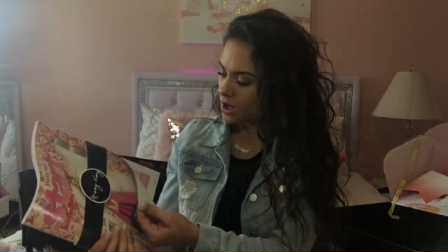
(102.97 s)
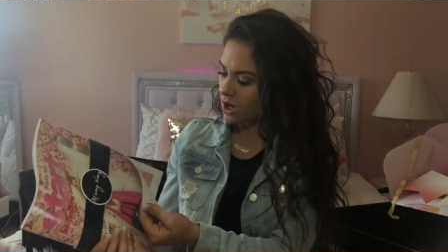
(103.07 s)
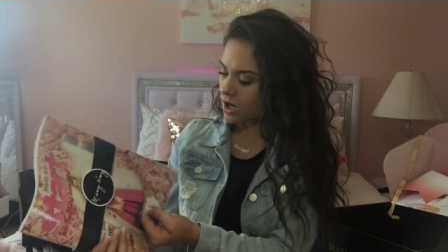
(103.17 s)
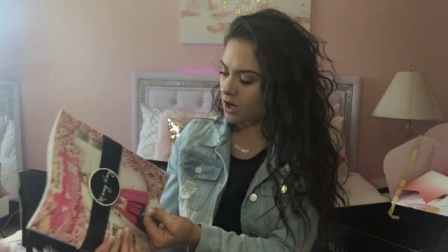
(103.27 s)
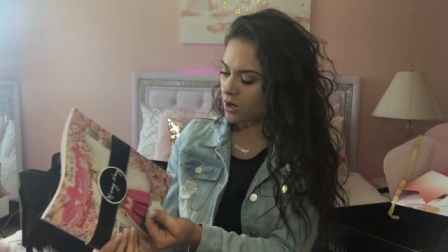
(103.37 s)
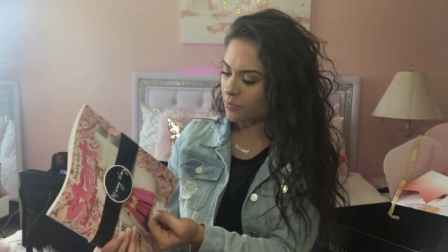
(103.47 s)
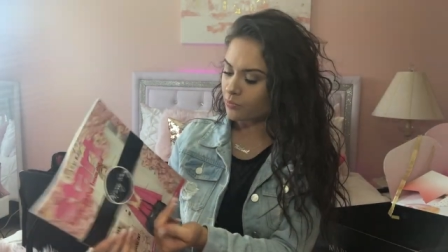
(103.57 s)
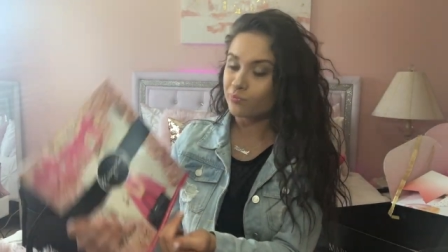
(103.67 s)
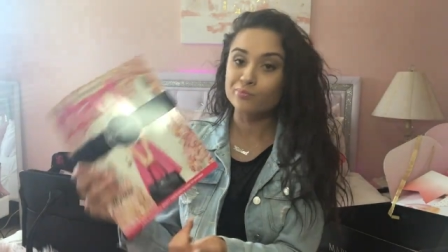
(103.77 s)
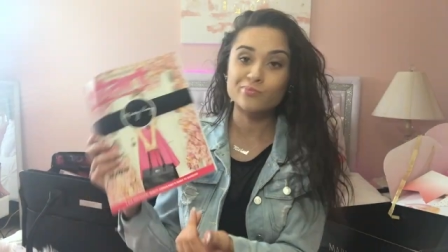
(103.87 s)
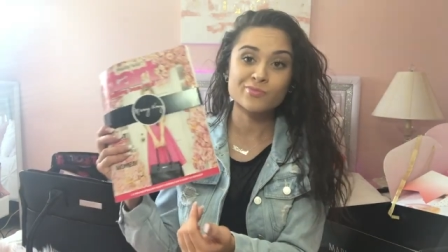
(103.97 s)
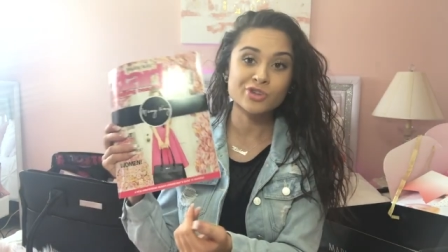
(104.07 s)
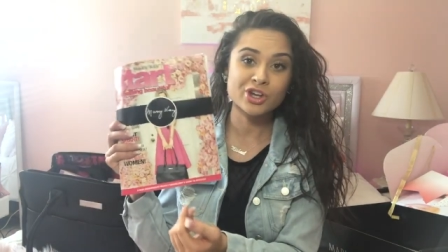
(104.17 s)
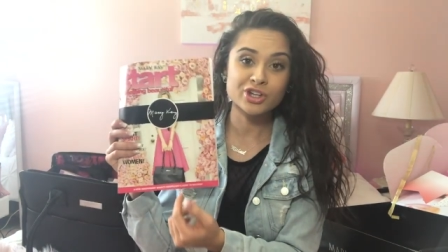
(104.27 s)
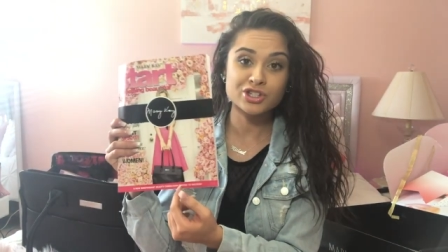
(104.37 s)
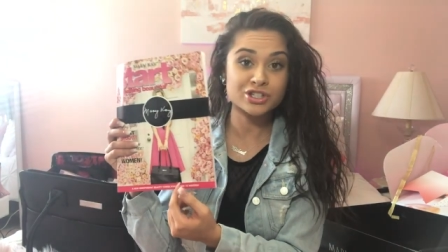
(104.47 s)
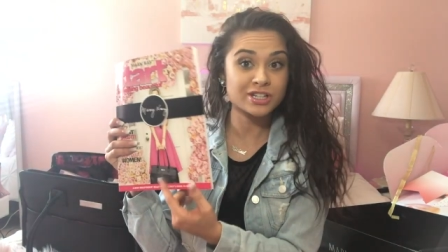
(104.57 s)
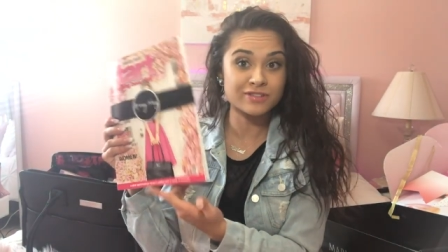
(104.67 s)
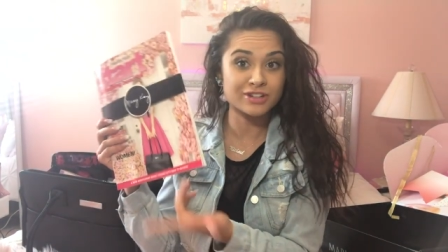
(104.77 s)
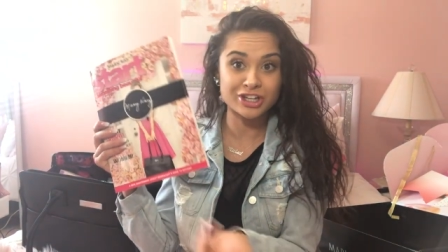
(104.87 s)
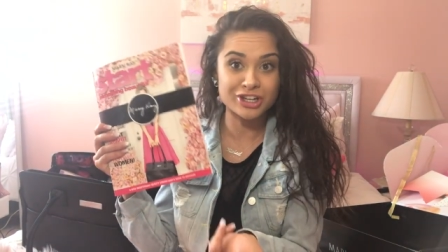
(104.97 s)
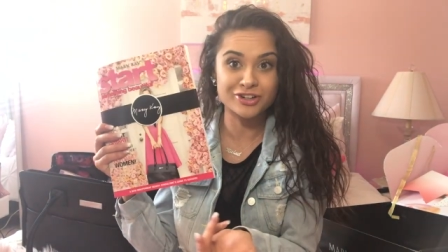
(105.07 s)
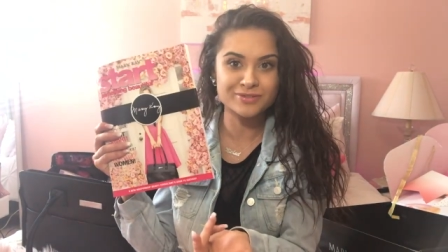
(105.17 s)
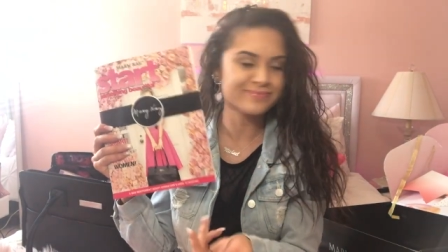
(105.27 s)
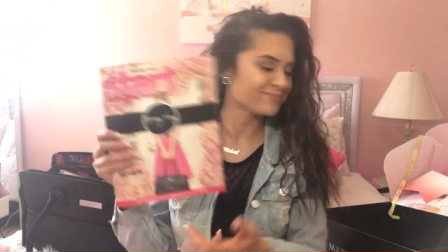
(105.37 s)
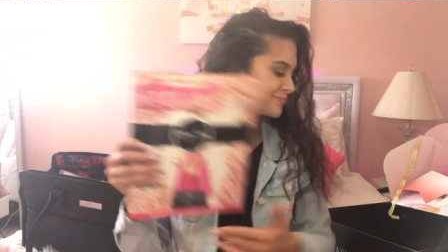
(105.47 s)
It's even cute.